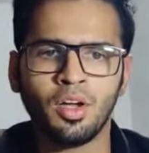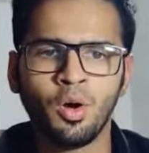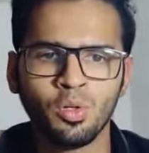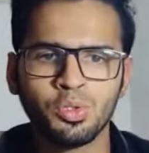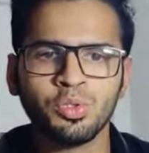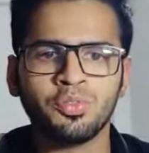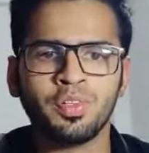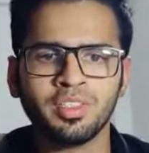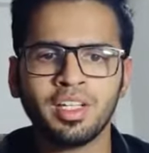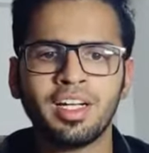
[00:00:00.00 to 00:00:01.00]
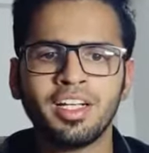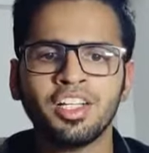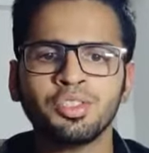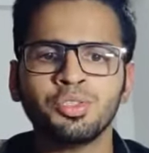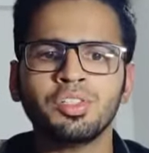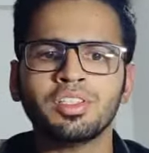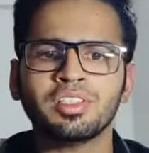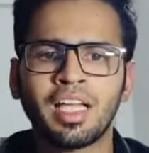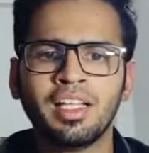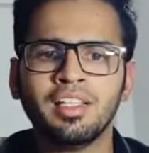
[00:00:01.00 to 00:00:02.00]
also, further, India should
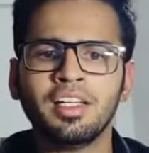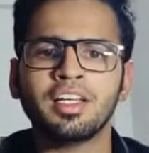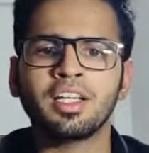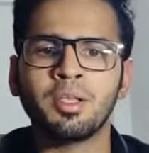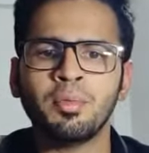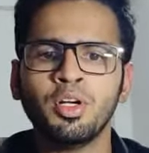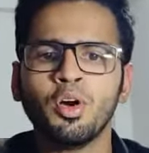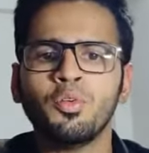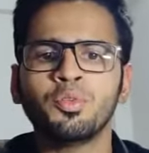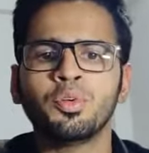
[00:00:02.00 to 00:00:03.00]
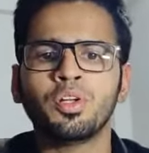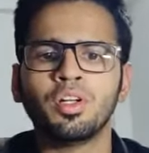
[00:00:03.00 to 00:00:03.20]
sign the agreement of